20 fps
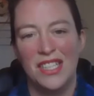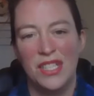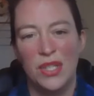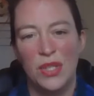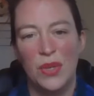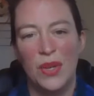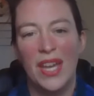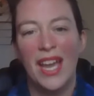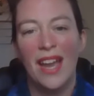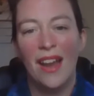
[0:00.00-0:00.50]

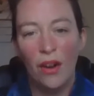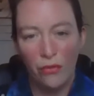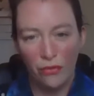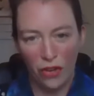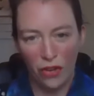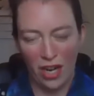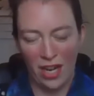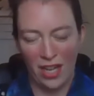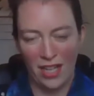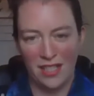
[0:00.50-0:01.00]
to care
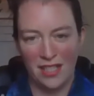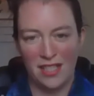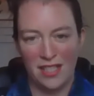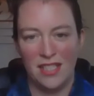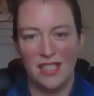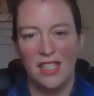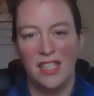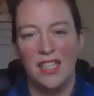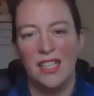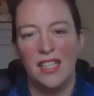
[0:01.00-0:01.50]
for us,
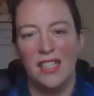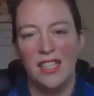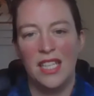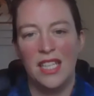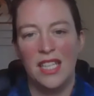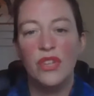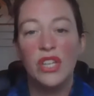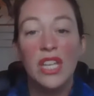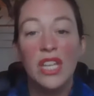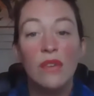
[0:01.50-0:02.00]

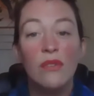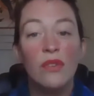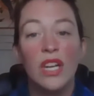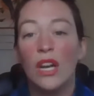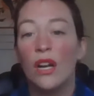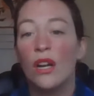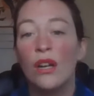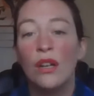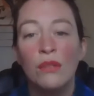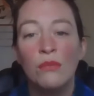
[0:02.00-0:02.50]
even given
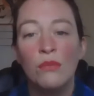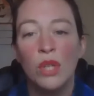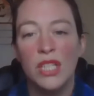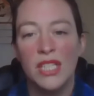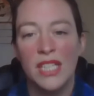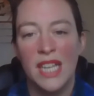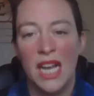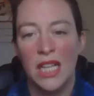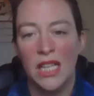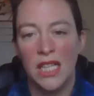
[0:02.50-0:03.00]
our own
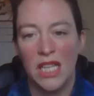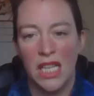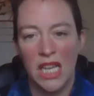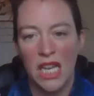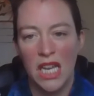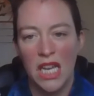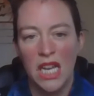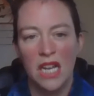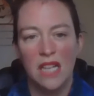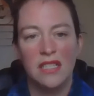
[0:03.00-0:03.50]

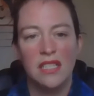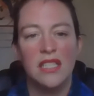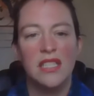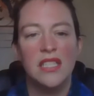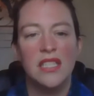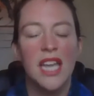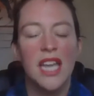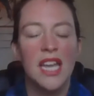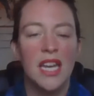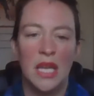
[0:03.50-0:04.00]
mortality, a
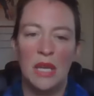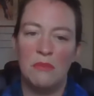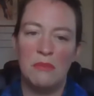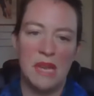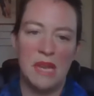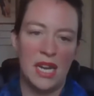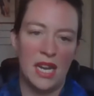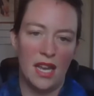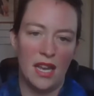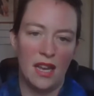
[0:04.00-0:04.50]
sustaining
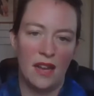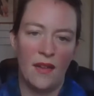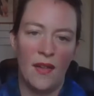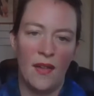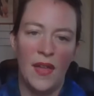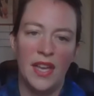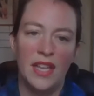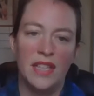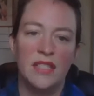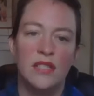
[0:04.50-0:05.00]
meaning
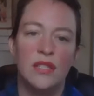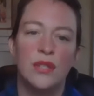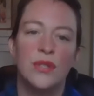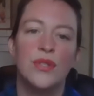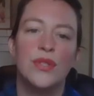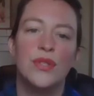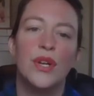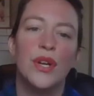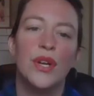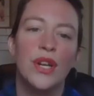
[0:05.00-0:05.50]
is
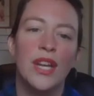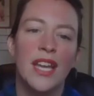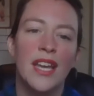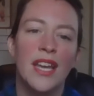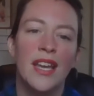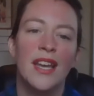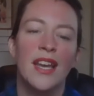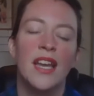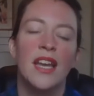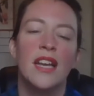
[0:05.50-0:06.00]

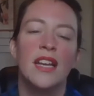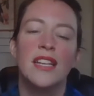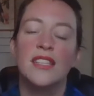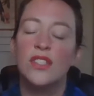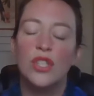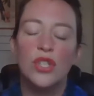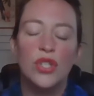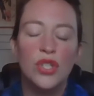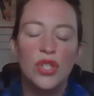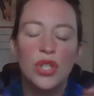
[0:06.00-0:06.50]
discerning,
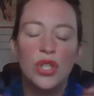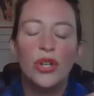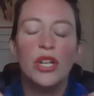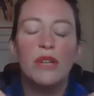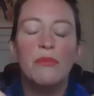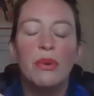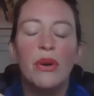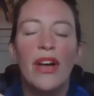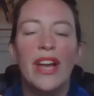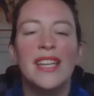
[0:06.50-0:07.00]
is
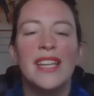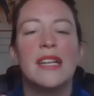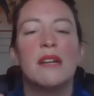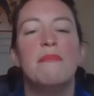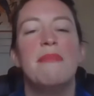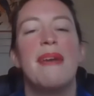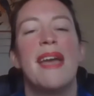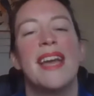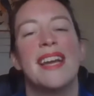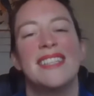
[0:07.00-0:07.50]
discernible and
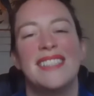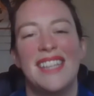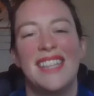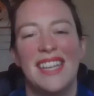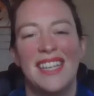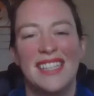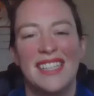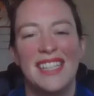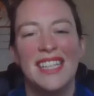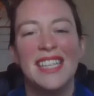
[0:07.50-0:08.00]

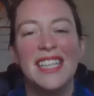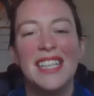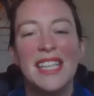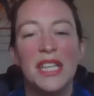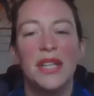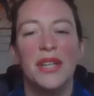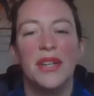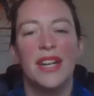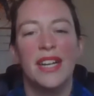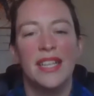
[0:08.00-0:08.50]
commanding
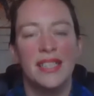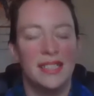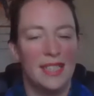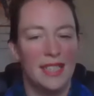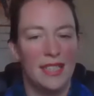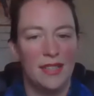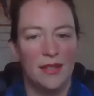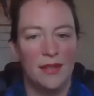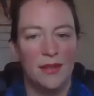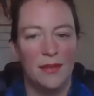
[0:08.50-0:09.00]
here and now.